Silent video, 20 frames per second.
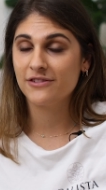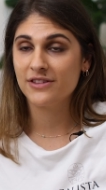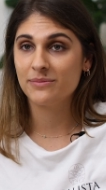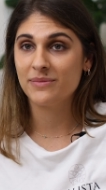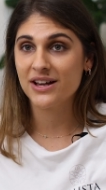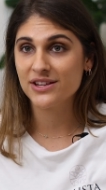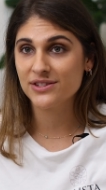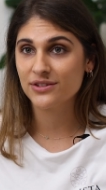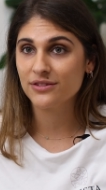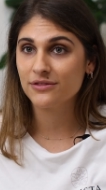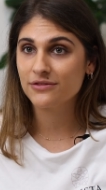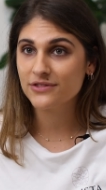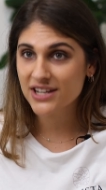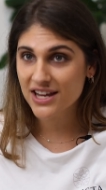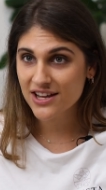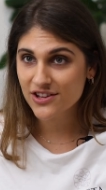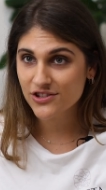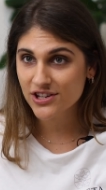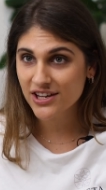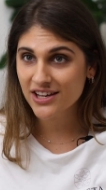for the Master of
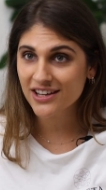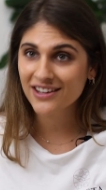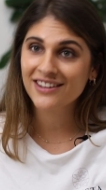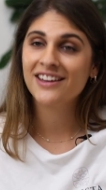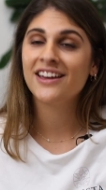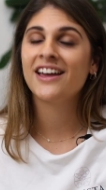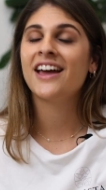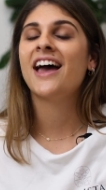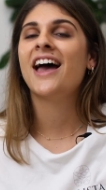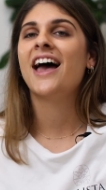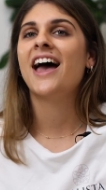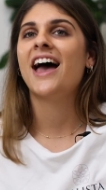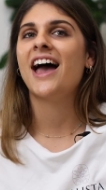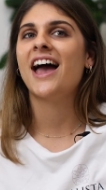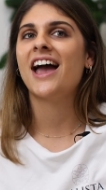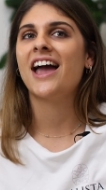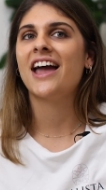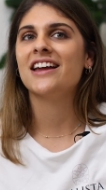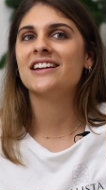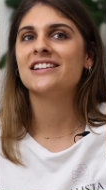Teaching
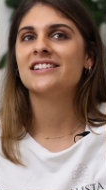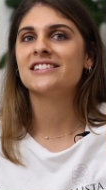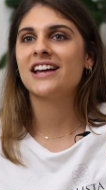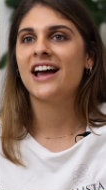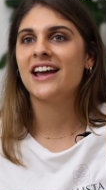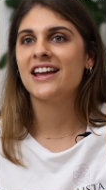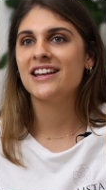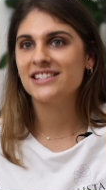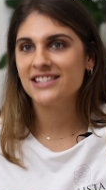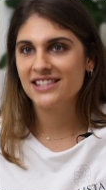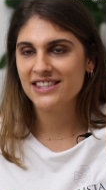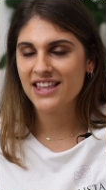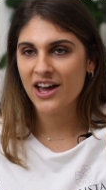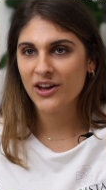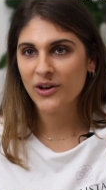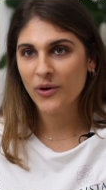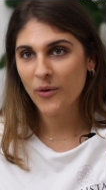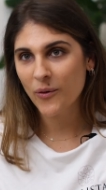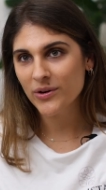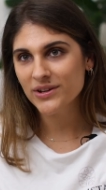and I entered
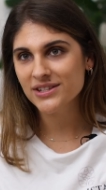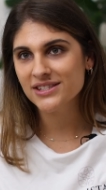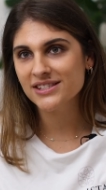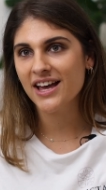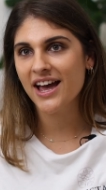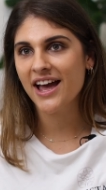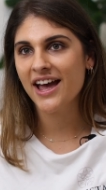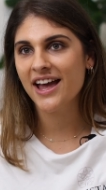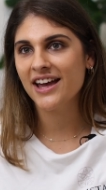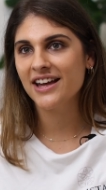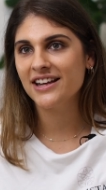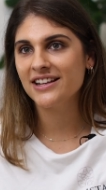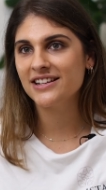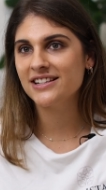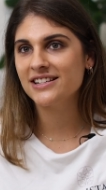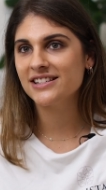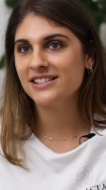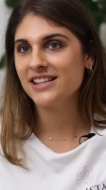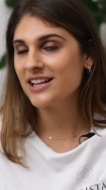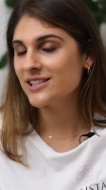that course
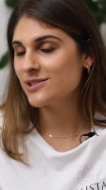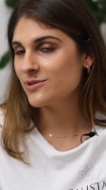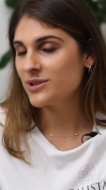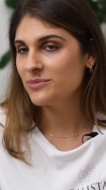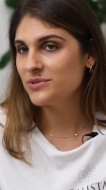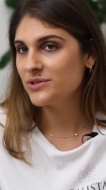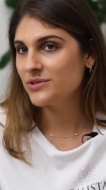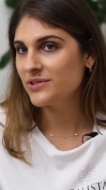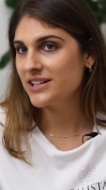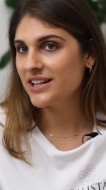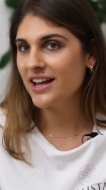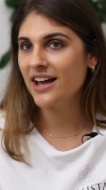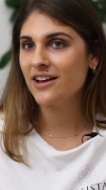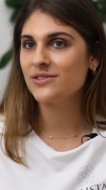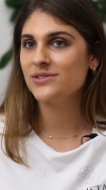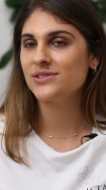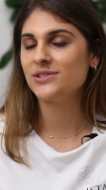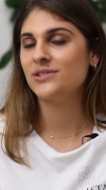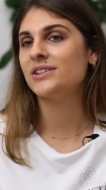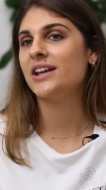and that's what I'm doing now.
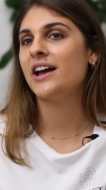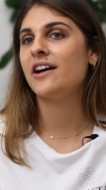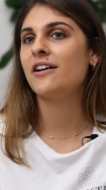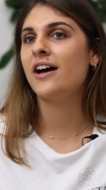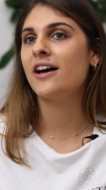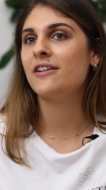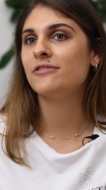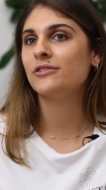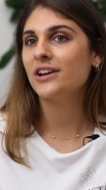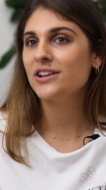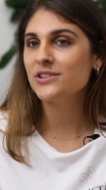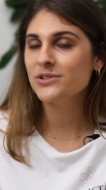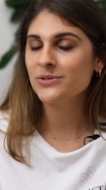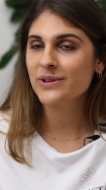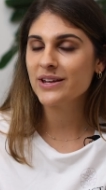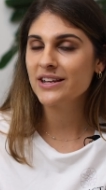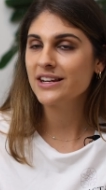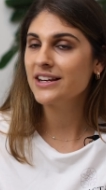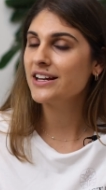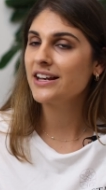So now I've
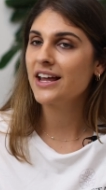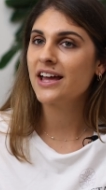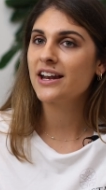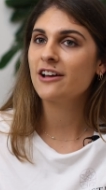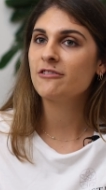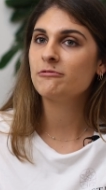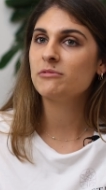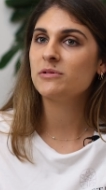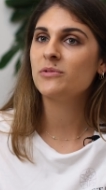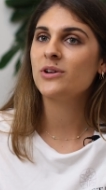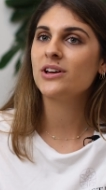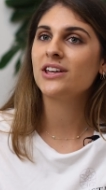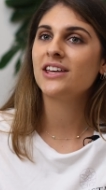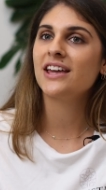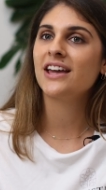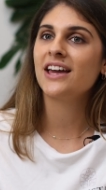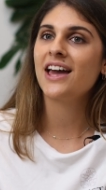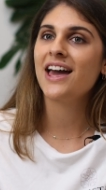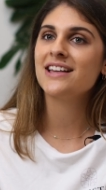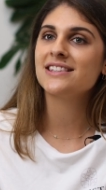graduated and I've been
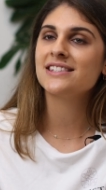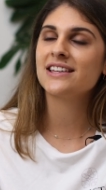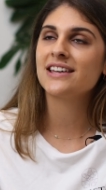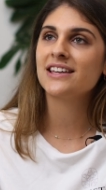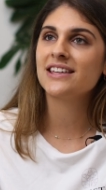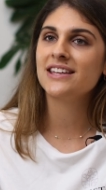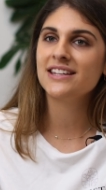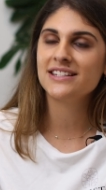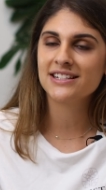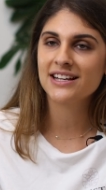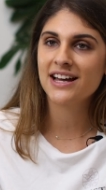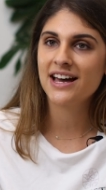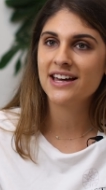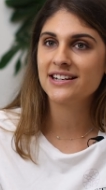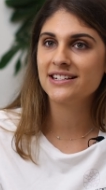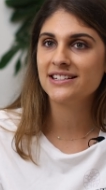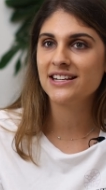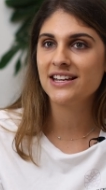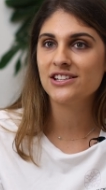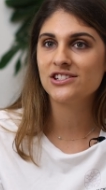working as a
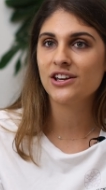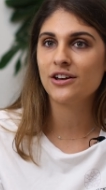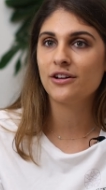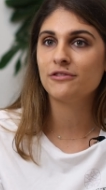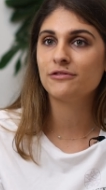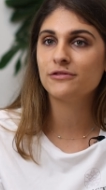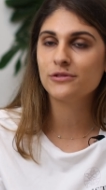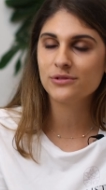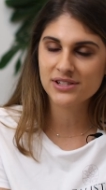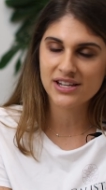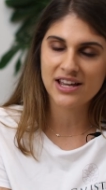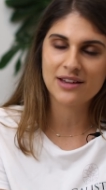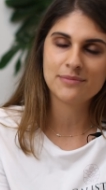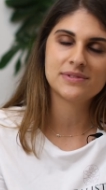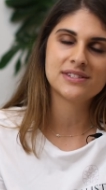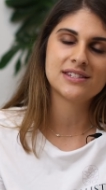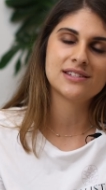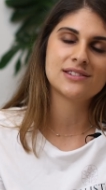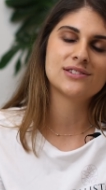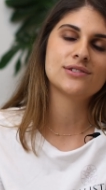kindergarten teacher full-time
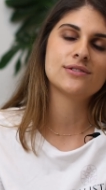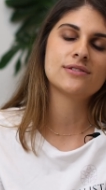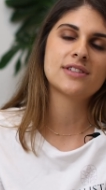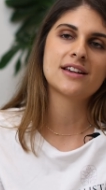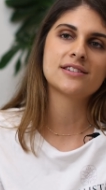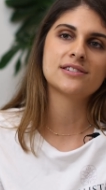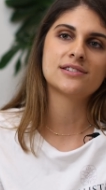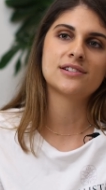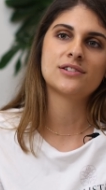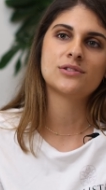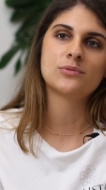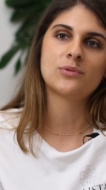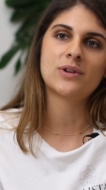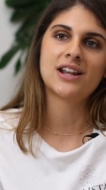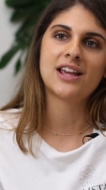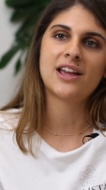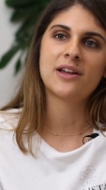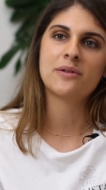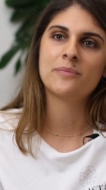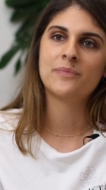since
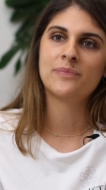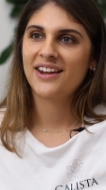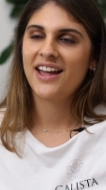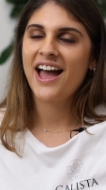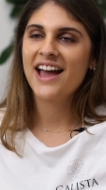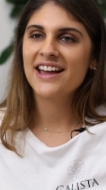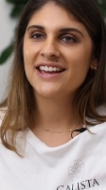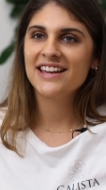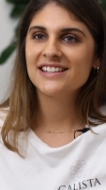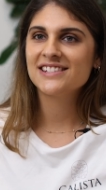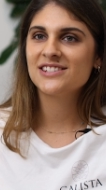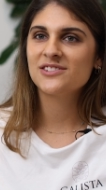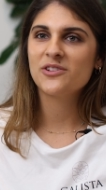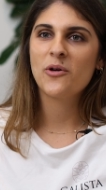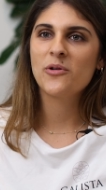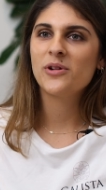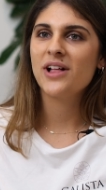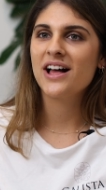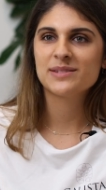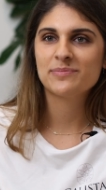2020. I guess
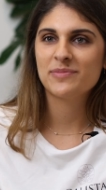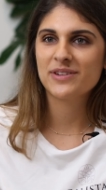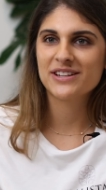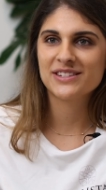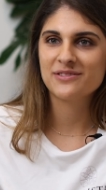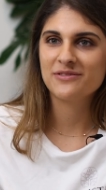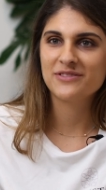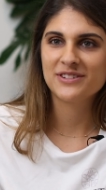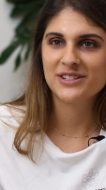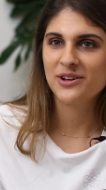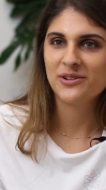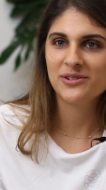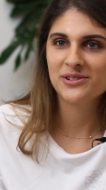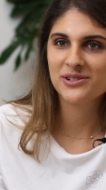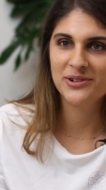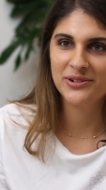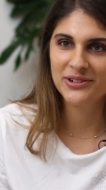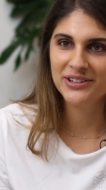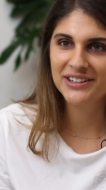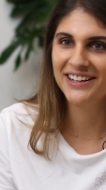all aspects of
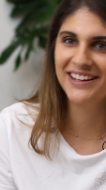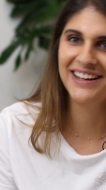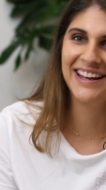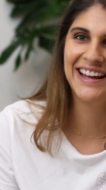adulthood,